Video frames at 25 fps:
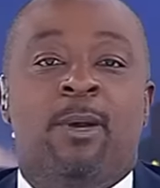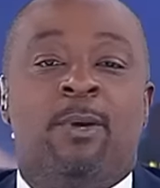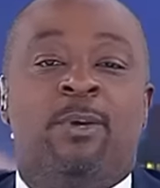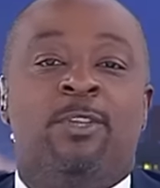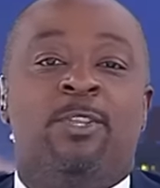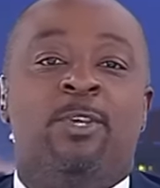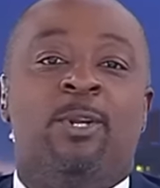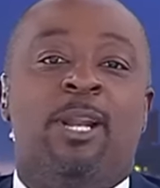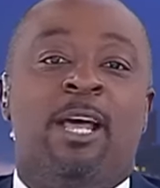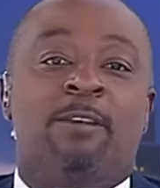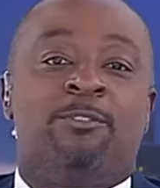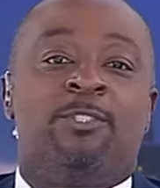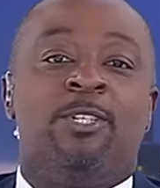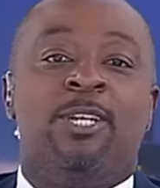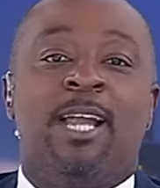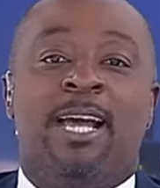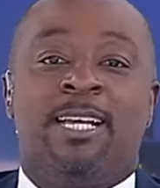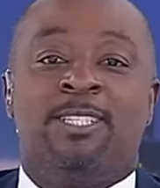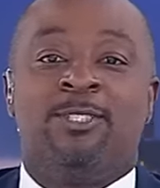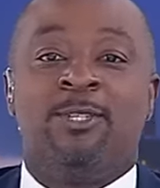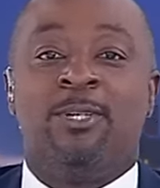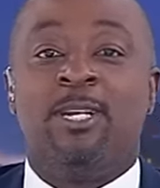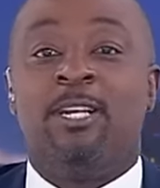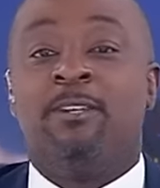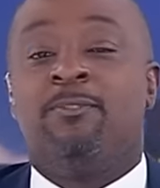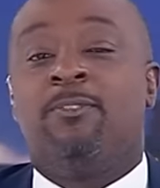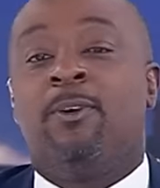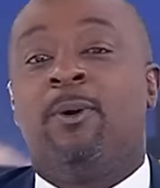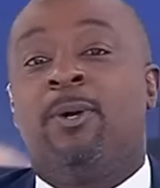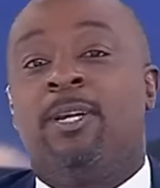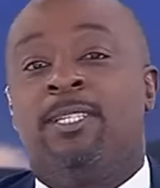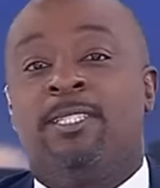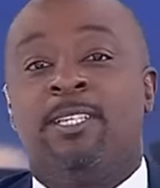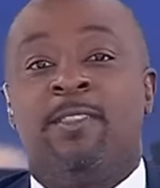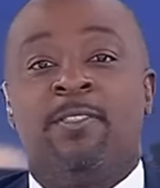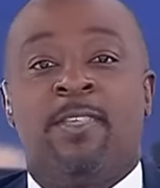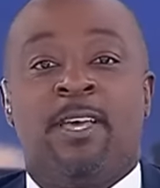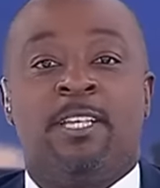you live tonight on In
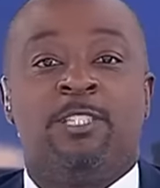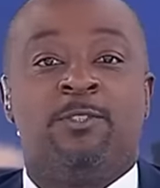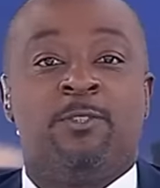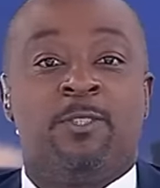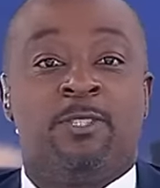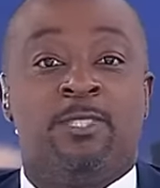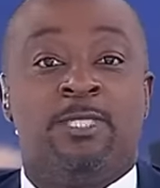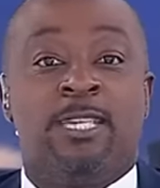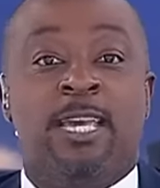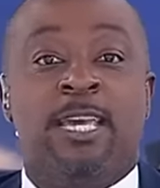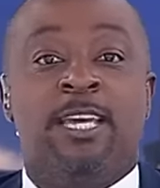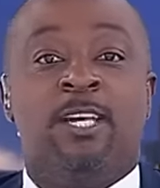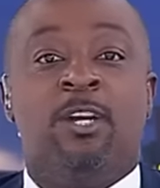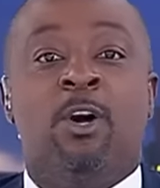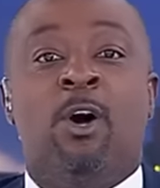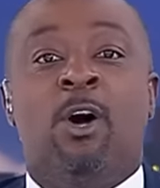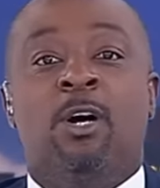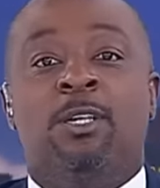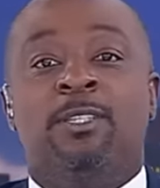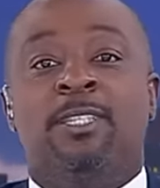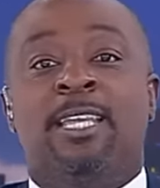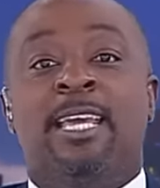Focus, and thanks for staying on.